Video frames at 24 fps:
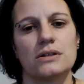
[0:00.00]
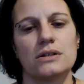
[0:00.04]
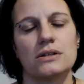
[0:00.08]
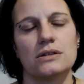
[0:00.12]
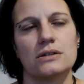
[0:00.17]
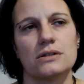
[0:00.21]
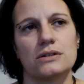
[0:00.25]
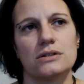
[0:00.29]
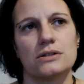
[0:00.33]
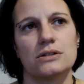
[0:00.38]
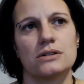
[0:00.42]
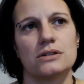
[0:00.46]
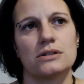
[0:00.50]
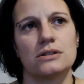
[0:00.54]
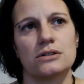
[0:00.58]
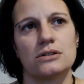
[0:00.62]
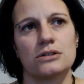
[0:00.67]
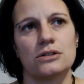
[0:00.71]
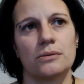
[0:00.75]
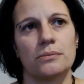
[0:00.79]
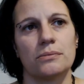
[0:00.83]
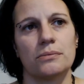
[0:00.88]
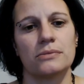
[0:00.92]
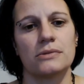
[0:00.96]

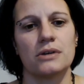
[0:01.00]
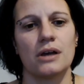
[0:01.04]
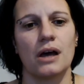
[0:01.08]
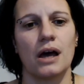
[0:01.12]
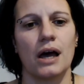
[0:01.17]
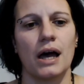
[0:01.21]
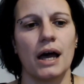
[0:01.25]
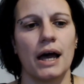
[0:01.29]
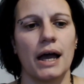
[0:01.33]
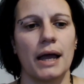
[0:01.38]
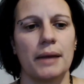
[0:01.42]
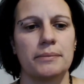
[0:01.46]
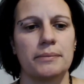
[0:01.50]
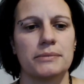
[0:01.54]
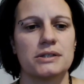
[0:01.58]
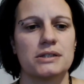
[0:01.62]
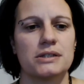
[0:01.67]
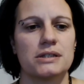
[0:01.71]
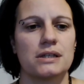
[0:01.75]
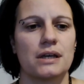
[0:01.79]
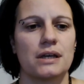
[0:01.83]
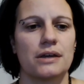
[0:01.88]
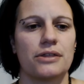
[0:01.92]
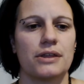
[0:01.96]
sometimes
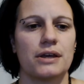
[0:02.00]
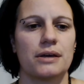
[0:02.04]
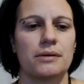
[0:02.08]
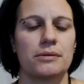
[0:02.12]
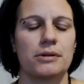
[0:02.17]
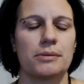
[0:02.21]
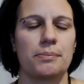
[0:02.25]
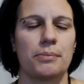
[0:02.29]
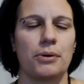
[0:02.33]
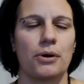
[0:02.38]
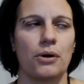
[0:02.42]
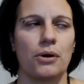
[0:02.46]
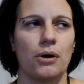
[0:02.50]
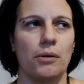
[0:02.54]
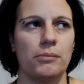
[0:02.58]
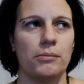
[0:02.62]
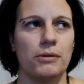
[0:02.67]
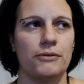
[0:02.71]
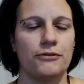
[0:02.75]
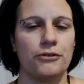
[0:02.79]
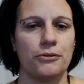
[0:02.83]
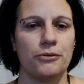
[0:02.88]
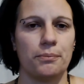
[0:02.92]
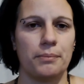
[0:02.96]
I think the problem
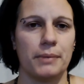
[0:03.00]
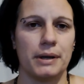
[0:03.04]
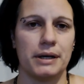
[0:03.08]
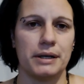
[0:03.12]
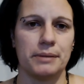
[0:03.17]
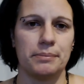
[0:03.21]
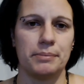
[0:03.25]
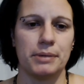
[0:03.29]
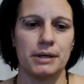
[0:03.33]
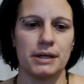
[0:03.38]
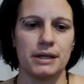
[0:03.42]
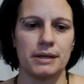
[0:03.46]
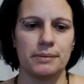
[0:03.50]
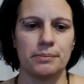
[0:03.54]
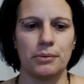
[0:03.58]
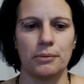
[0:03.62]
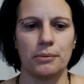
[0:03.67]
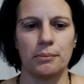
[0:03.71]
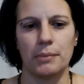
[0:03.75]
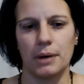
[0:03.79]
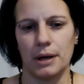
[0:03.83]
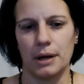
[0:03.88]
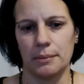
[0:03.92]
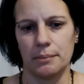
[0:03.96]
for many people
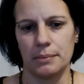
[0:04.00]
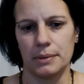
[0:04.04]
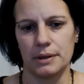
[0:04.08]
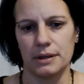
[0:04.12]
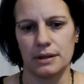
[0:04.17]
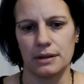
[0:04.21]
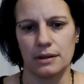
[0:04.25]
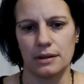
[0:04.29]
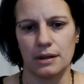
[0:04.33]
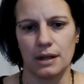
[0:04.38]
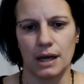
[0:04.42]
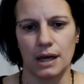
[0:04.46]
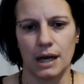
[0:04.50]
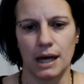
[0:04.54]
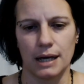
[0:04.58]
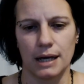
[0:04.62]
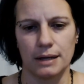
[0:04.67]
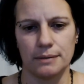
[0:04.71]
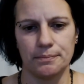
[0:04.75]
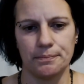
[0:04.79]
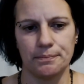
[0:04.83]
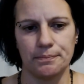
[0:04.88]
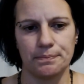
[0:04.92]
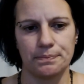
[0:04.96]
might be that
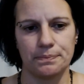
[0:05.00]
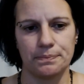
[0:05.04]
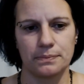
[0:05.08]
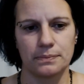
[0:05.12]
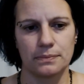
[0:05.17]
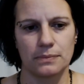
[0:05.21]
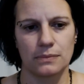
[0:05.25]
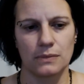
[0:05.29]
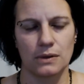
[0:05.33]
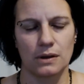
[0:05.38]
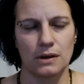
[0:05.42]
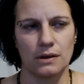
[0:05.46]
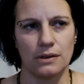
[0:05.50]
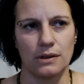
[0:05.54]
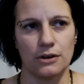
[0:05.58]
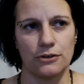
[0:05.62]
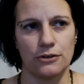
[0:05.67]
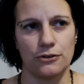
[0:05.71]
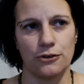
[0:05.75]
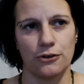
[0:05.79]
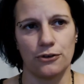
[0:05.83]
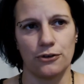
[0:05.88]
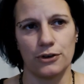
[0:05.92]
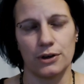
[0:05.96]
they
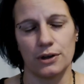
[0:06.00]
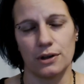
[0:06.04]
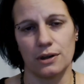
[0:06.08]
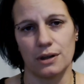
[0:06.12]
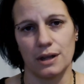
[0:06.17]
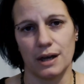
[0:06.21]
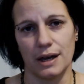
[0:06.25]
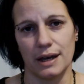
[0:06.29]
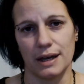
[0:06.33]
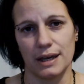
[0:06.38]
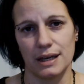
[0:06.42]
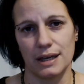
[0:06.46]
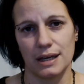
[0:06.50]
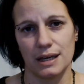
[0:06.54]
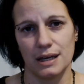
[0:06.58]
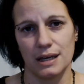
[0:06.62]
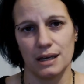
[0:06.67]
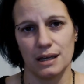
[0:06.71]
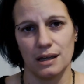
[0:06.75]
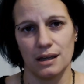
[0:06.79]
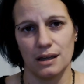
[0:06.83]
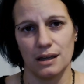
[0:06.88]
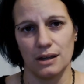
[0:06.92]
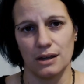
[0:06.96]
feel like
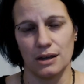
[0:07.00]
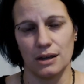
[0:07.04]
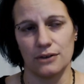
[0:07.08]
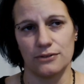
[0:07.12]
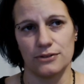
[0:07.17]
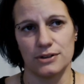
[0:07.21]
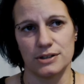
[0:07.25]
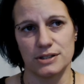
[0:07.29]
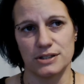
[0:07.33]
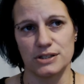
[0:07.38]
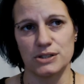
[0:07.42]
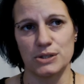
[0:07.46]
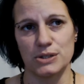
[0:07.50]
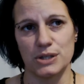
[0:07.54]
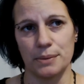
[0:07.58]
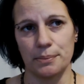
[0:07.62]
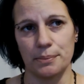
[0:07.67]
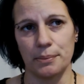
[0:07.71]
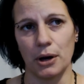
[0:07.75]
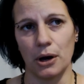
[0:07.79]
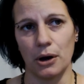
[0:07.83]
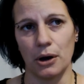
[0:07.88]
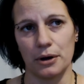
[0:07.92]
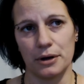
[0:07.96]
if this is their
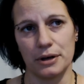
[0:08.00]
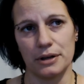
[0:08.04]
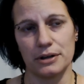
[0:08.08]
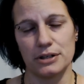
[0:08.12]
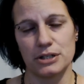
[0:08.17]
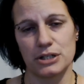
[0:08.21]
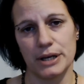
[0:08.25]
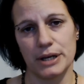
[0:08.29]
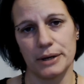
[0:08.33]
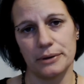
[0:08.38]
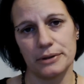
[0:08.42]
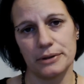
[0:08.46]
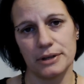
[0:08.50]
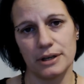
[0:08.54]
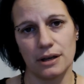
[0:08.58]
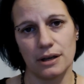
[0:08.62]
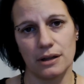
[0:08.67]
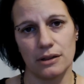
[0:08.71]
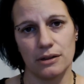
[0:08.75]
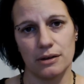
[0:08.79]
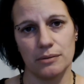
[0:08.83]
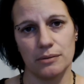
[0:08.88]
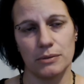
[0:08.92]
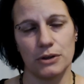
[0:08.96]
partner shouting at
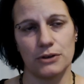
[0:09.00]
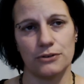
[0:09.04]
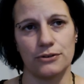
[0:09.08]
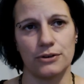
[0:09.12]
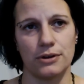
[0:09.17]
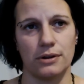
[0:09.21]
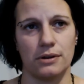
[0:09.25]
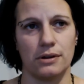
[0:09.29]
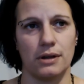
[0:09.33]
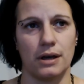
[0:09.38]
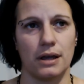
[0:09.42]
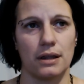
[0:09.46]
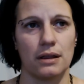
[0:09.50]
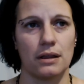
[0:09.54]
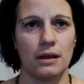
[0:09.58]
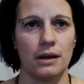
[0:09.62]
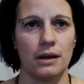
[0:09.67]
them, they feel like